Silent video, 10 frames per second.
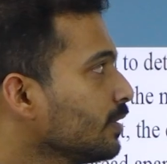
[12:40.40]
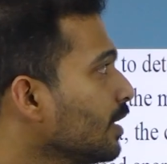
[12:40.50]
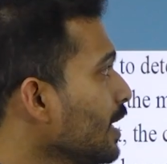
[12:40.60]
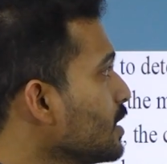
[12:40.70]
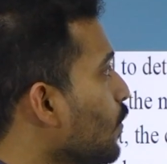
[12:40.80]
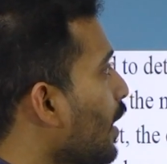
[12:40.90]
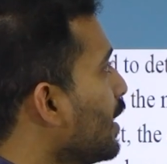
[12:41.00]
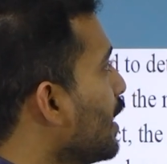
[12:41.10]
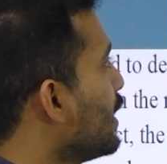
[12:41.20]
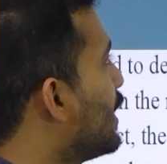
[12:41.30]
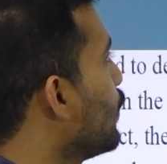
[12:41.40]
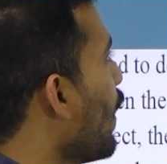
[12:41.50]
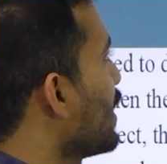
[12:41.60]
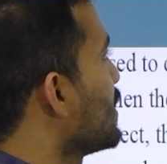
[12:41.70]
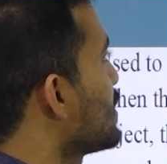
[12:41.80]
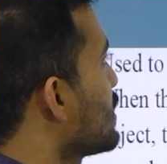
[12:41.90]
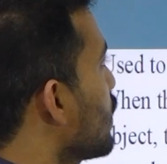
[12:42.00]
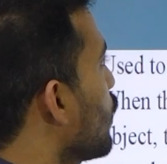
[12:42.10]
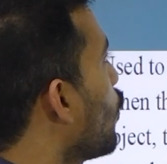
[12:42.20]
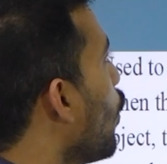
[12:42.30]
there is one device
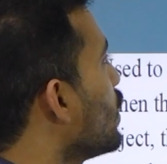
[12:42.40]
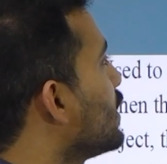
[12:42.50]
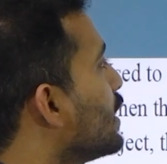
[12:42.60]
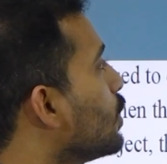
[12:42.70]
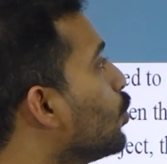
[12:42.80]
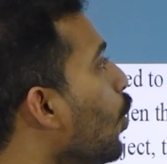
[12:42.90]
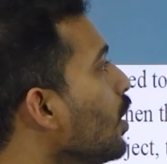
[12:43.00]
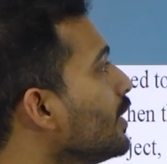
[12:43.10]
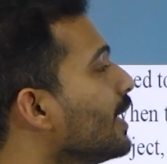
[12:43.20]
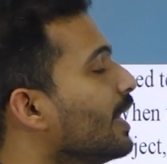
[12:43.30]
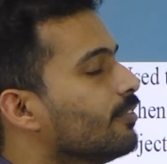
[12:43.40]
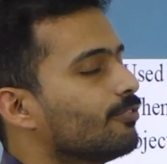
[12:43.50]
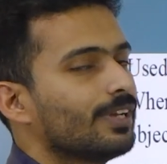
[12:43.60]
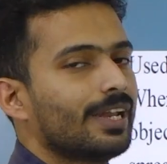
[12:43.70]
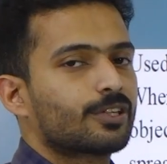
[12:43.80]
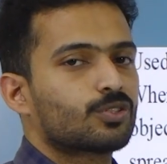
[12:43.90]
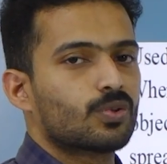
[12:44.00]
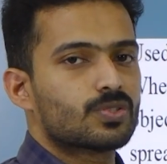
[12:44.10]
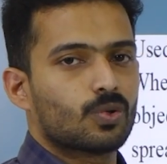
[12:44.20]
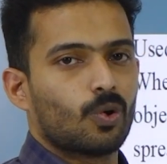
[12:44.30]
called gold leaf
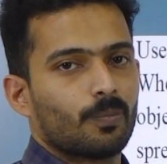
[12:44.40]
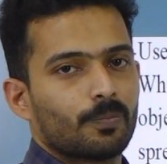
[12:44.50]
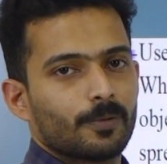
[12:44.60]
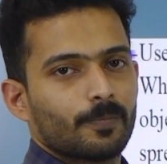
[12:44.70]
electroscope.